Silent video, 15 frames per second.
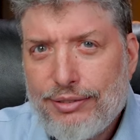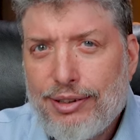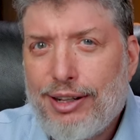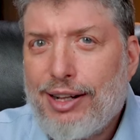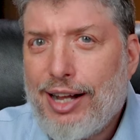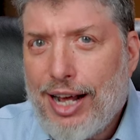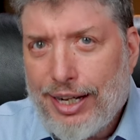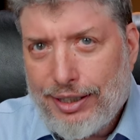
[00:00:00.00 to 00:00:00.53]

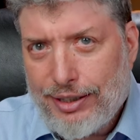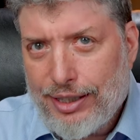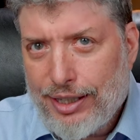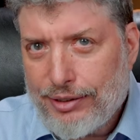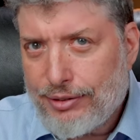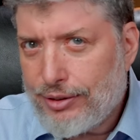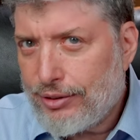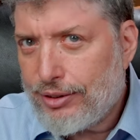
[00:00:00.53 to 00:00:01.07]
like
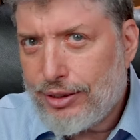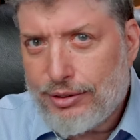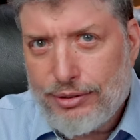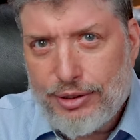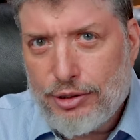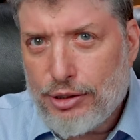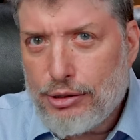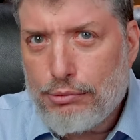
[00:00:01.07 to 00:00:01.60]
that. So
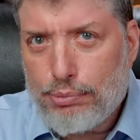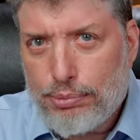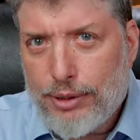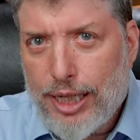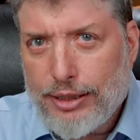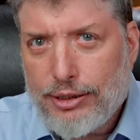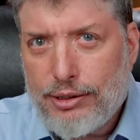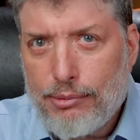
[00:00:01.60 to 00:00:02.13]
just
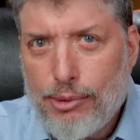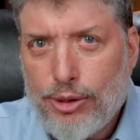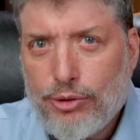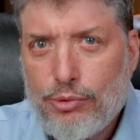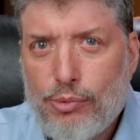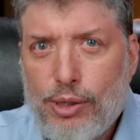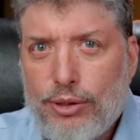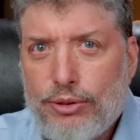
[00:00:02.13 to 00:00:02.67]
that's the
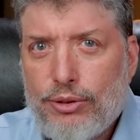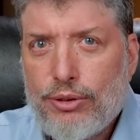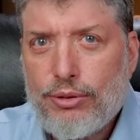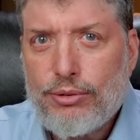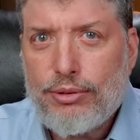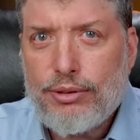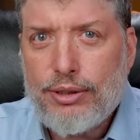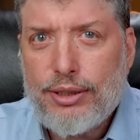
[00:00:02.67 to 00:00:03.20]
most
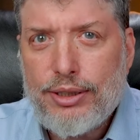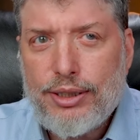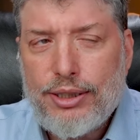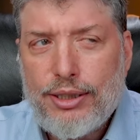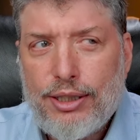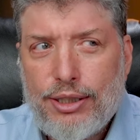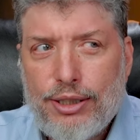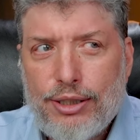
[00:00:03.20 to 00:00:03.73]
well-known
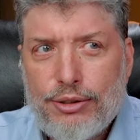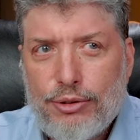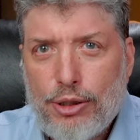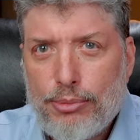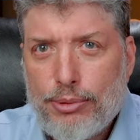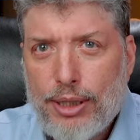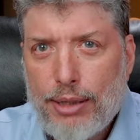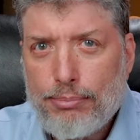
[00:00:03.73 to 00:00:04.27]

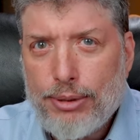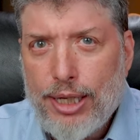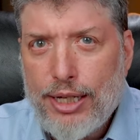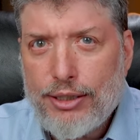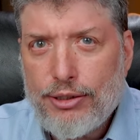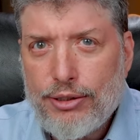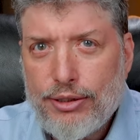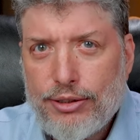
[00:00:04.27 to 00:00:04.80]
group that began
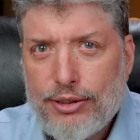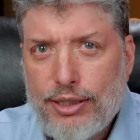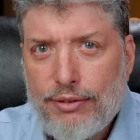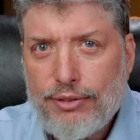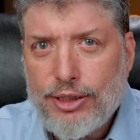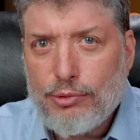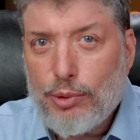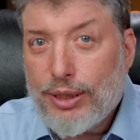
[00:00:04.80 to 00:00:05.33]
in the early
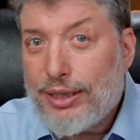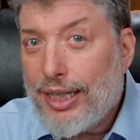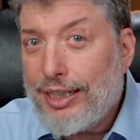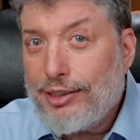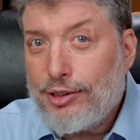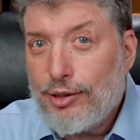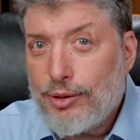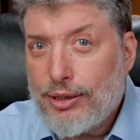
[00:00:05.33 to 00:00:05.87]
70s. What
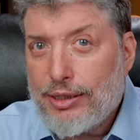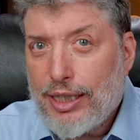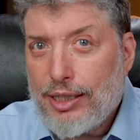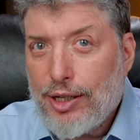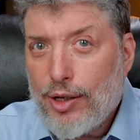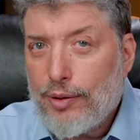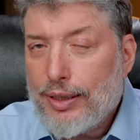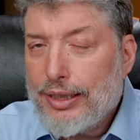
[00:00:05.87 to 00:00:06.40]
they do is they
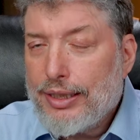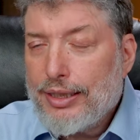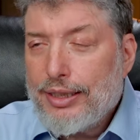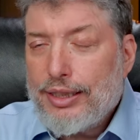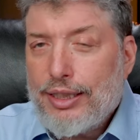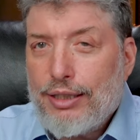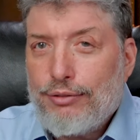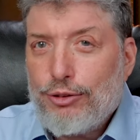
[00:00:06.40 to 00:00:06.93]
go,
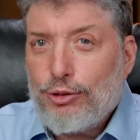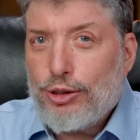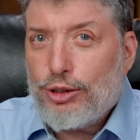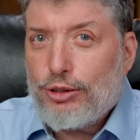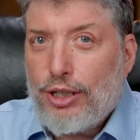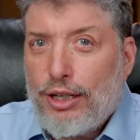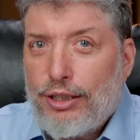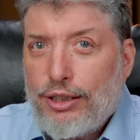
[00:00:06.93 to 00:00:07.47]
if you
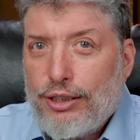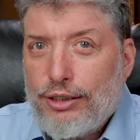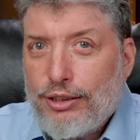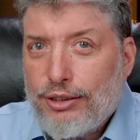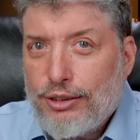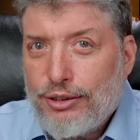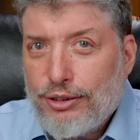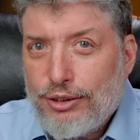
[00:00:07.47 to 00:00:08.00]

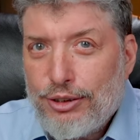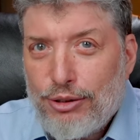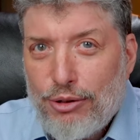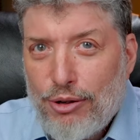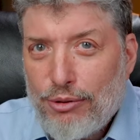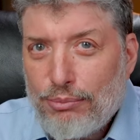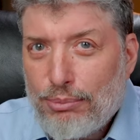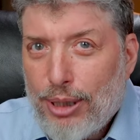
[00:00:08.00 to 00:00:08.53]
study your
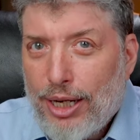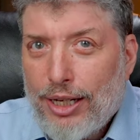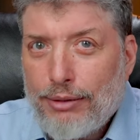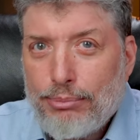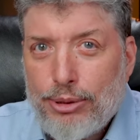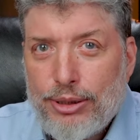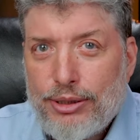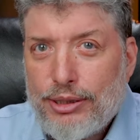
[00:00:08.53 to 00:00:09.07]
own
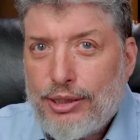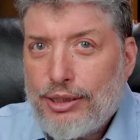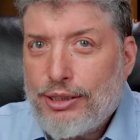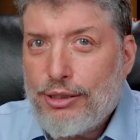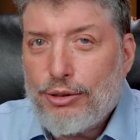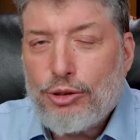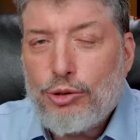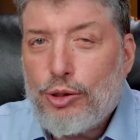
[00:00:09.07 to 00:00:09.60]
Bible,
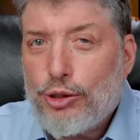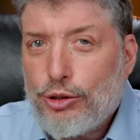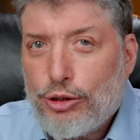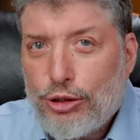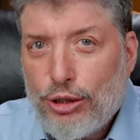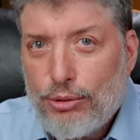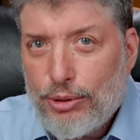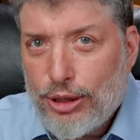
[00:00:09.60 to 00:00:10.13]
it's all
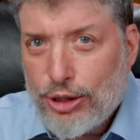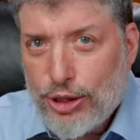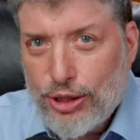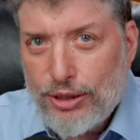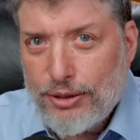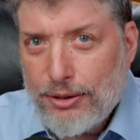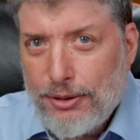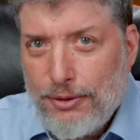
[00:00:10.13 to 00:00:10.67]

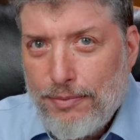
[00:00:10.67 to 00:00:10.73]
Jewish.